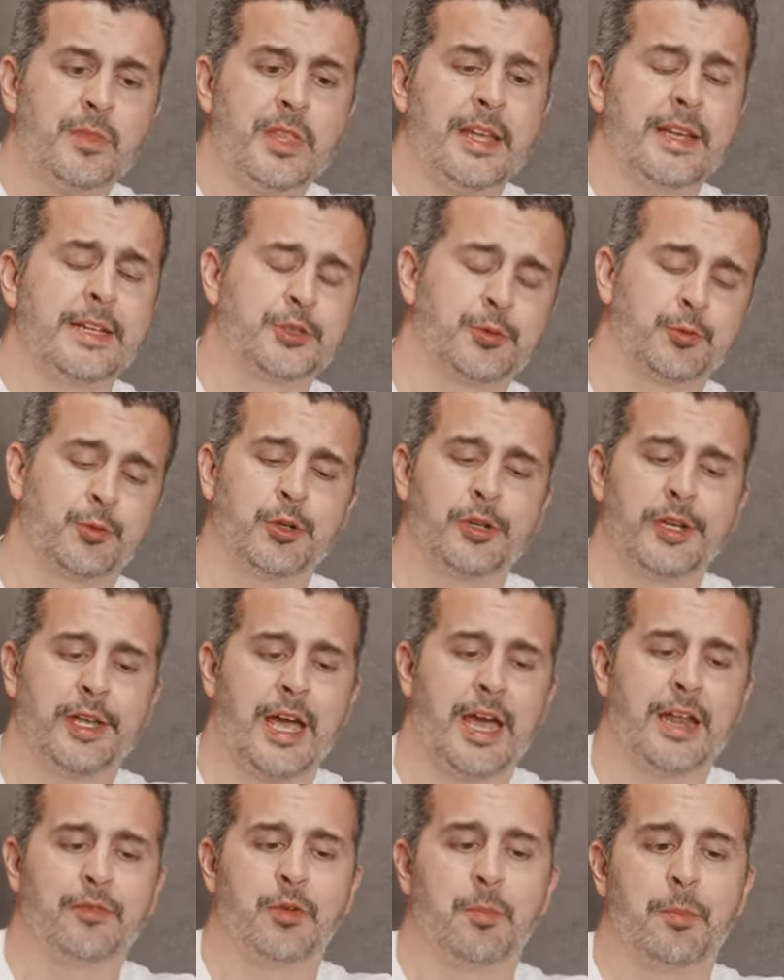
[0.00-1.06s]
It's really
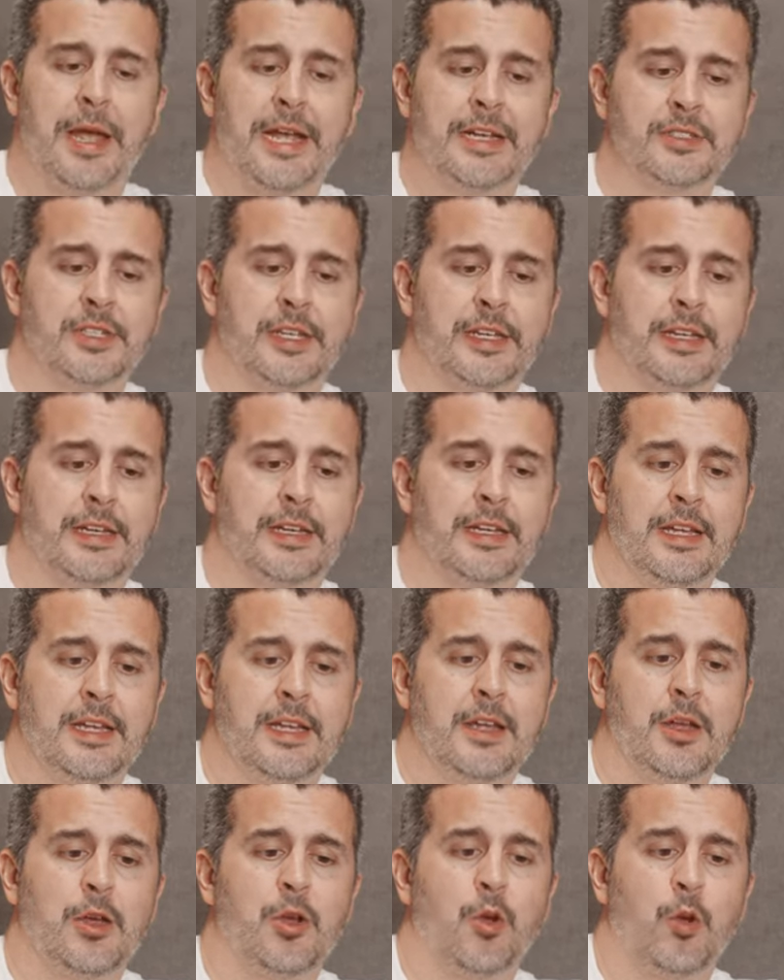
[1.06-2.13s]
kind of amazing
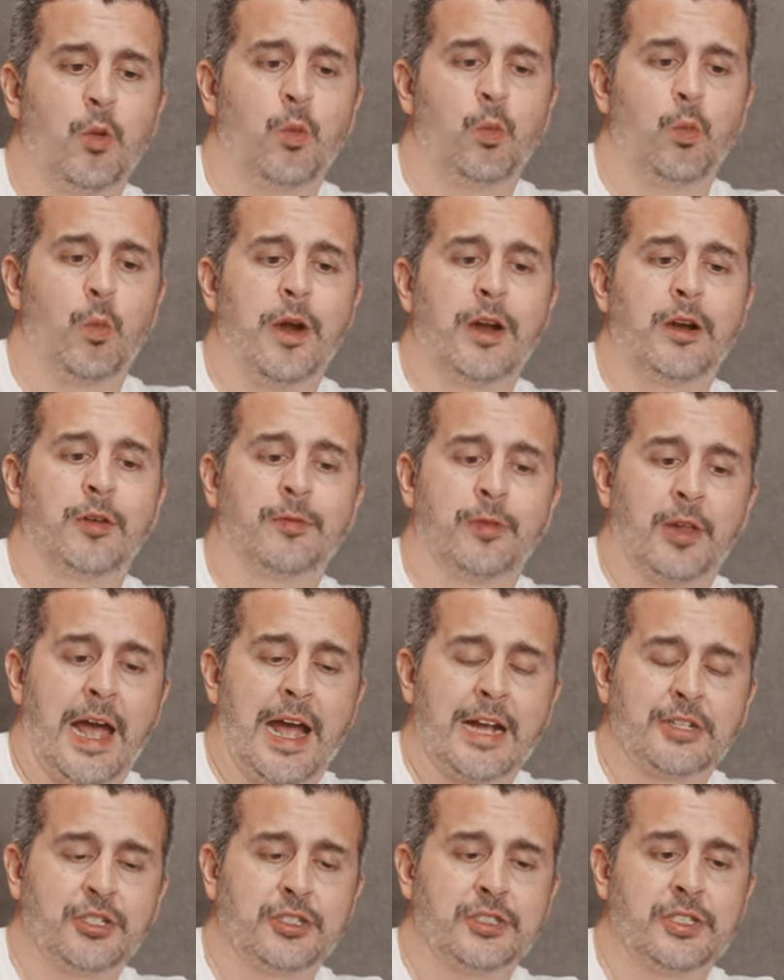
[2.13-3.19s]
where
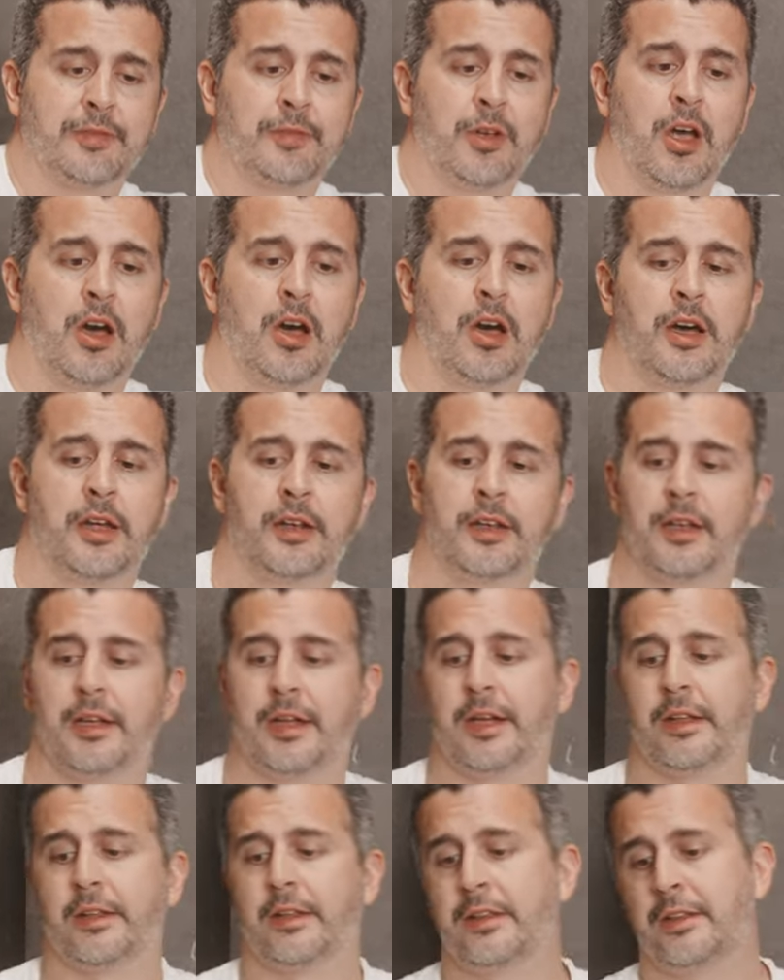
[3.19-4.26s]
flashes have
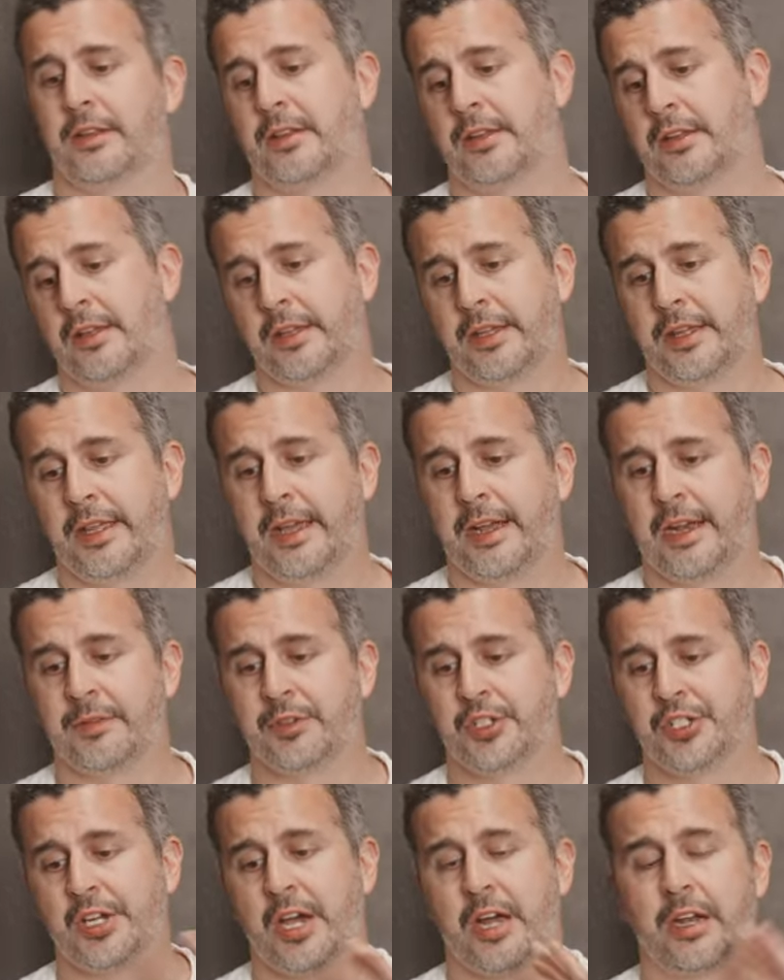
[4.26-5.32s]
gone. Again, I've
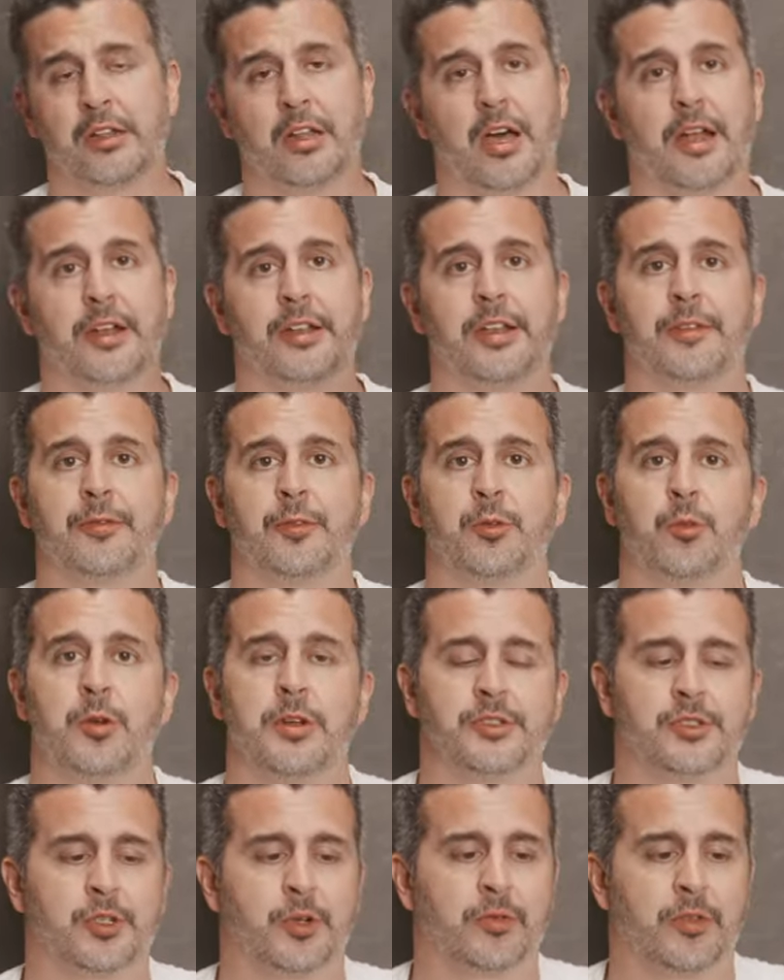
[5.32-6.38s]
shot a lot of different
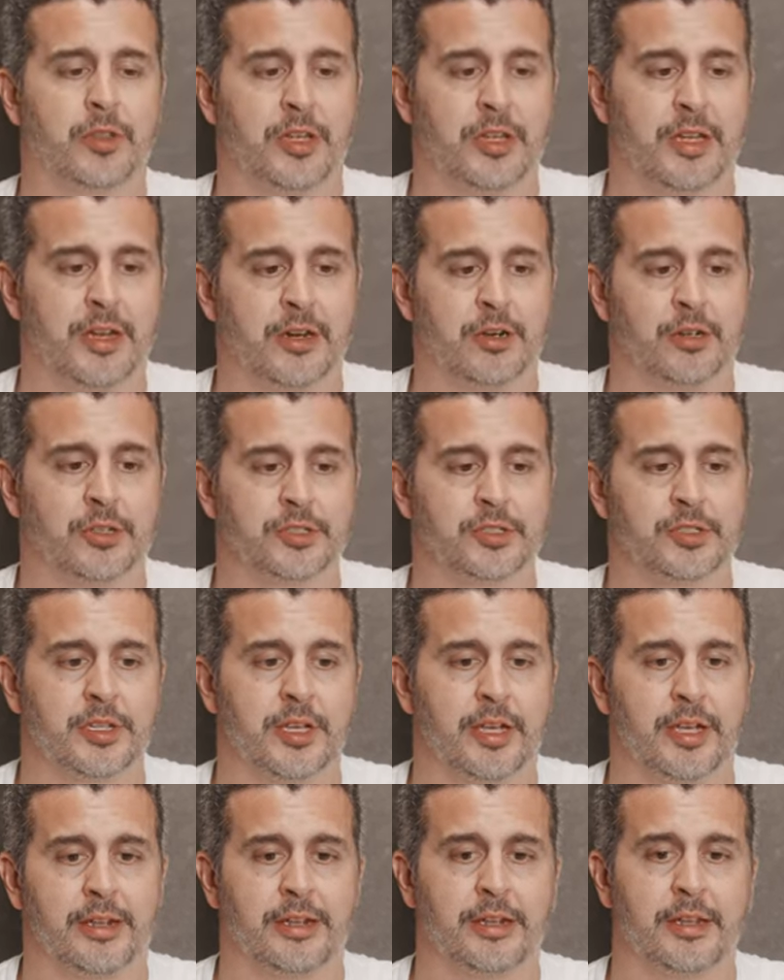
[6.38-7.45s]
ones over the years,
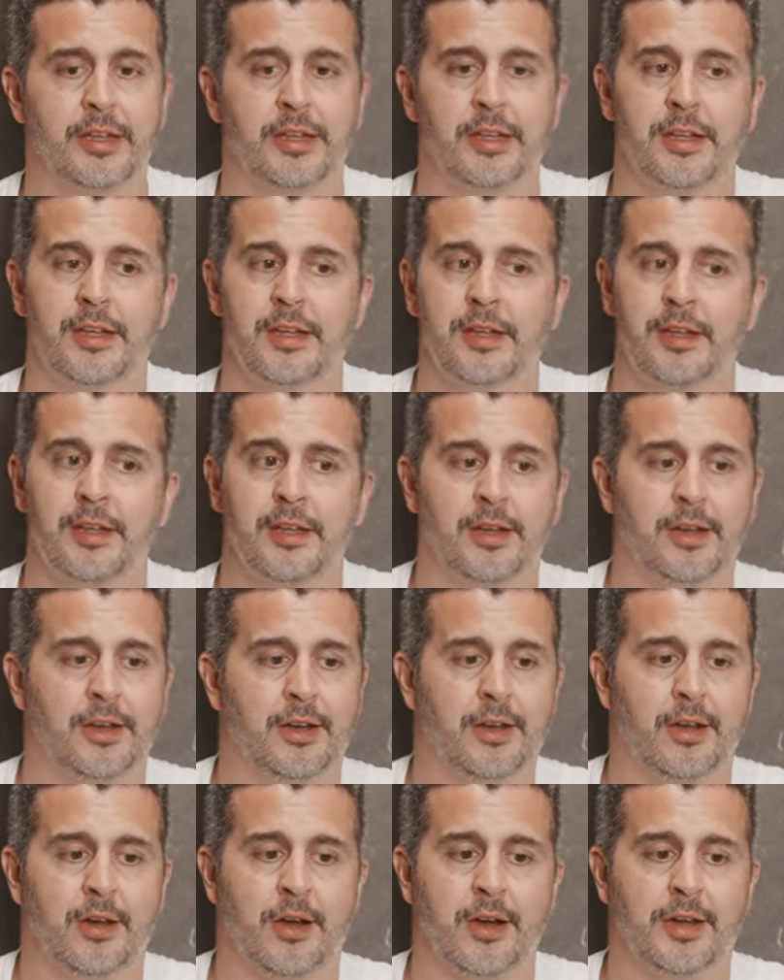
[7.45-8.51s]
and
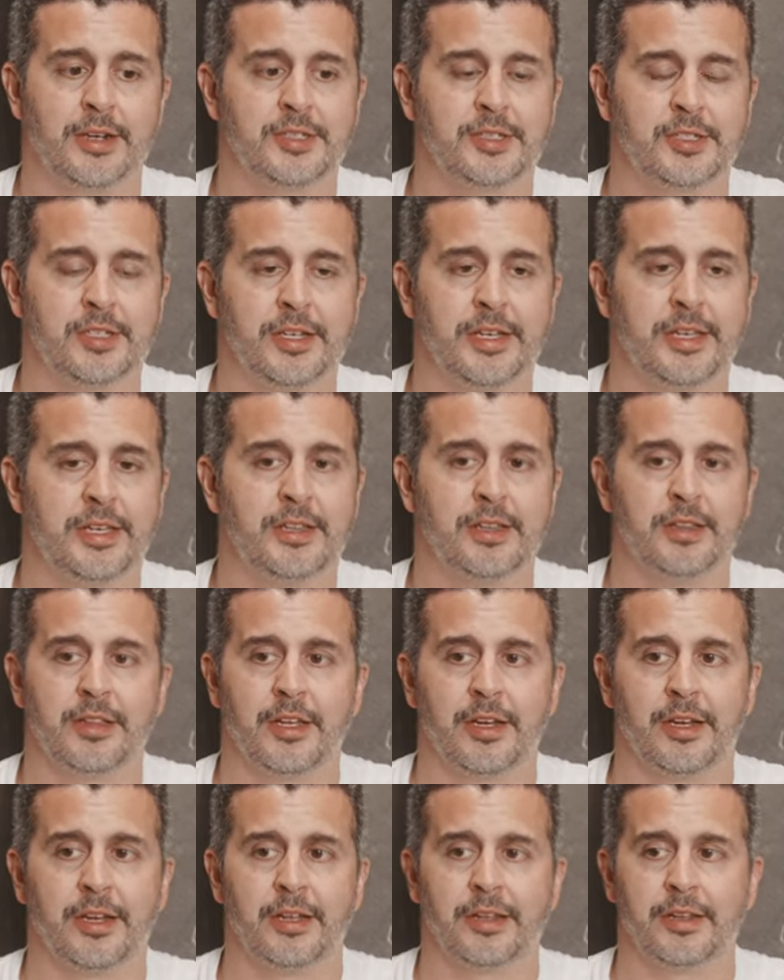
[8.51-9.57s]
honestly,
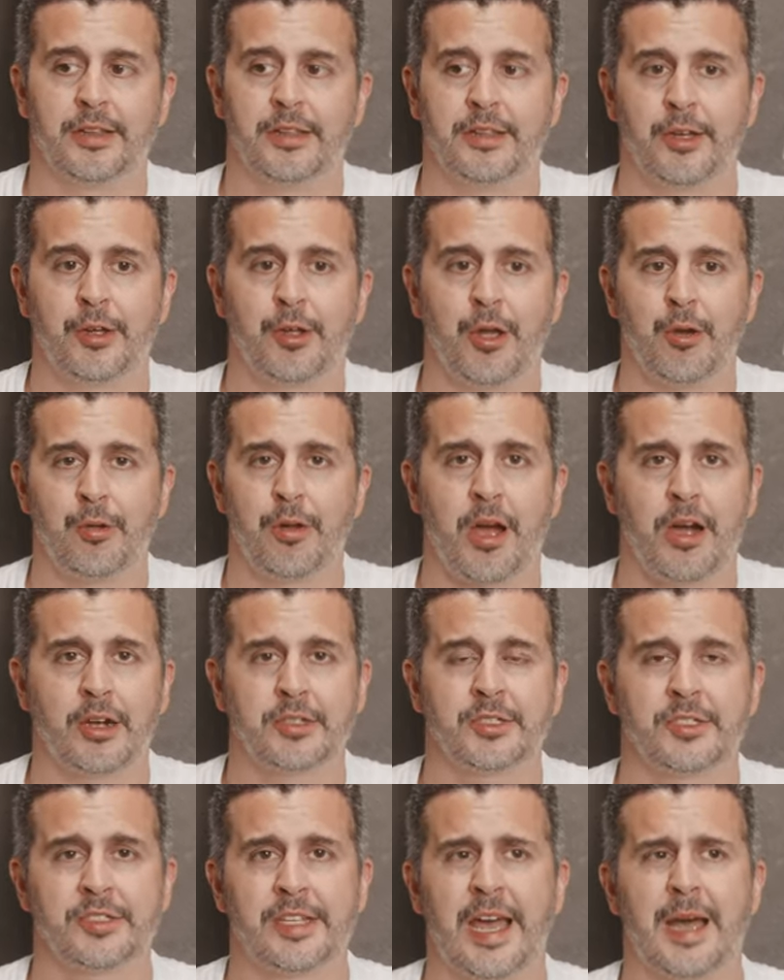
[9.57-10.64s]
the
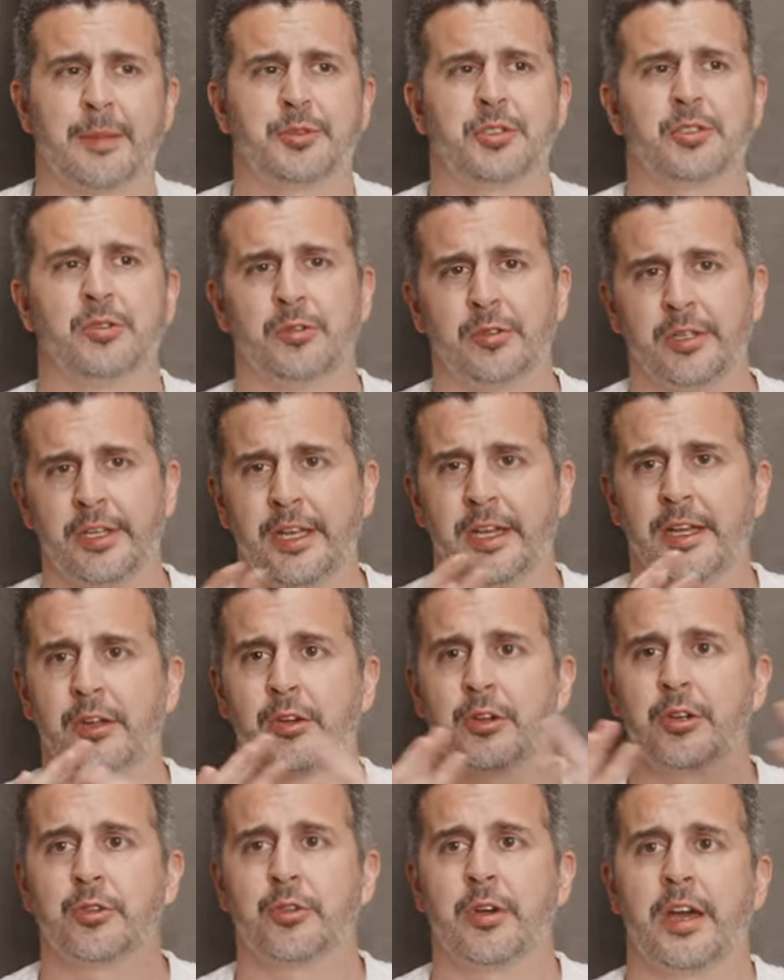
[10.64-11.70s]
Godox is absolutely
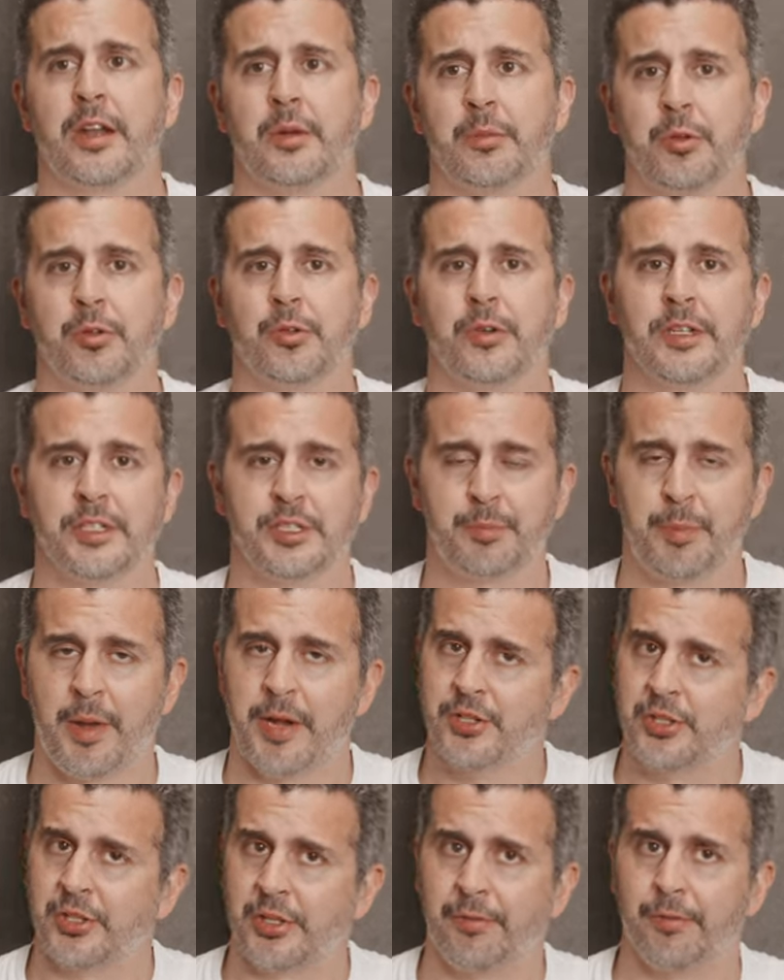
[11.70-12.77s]
incredible,
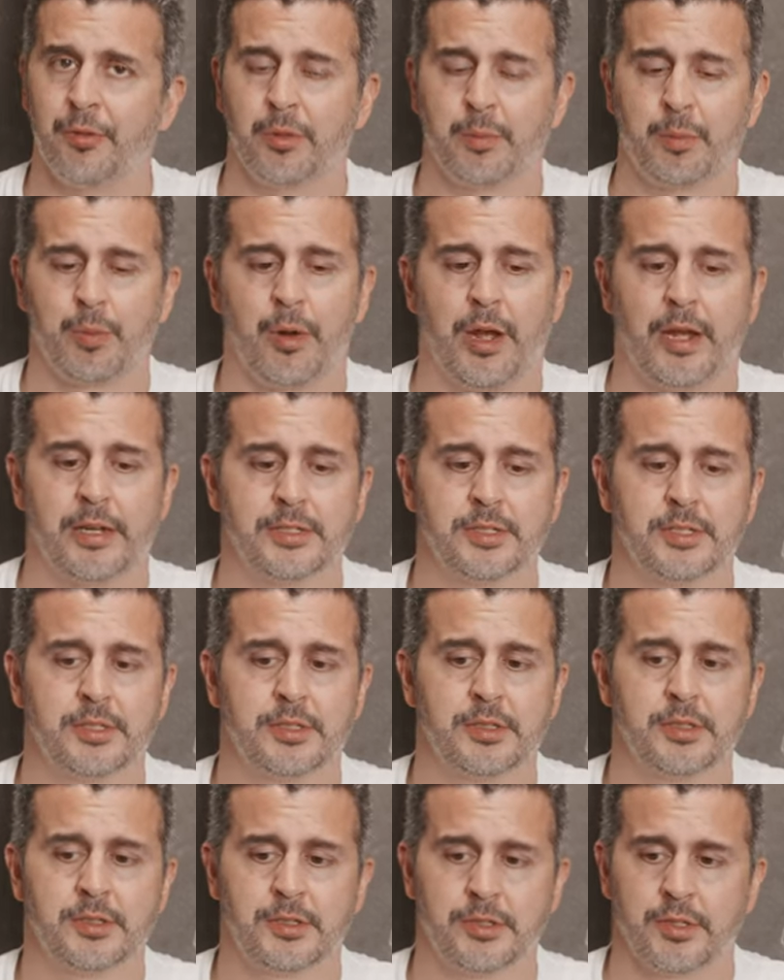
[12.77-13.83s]
especially for the price.
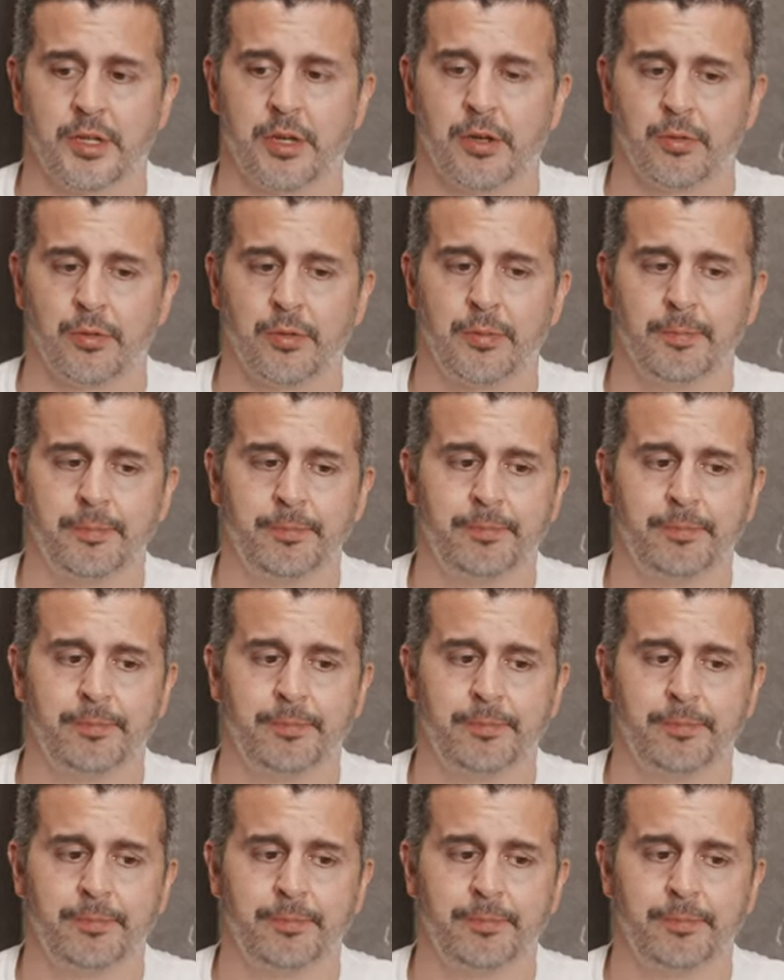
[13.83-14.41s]
So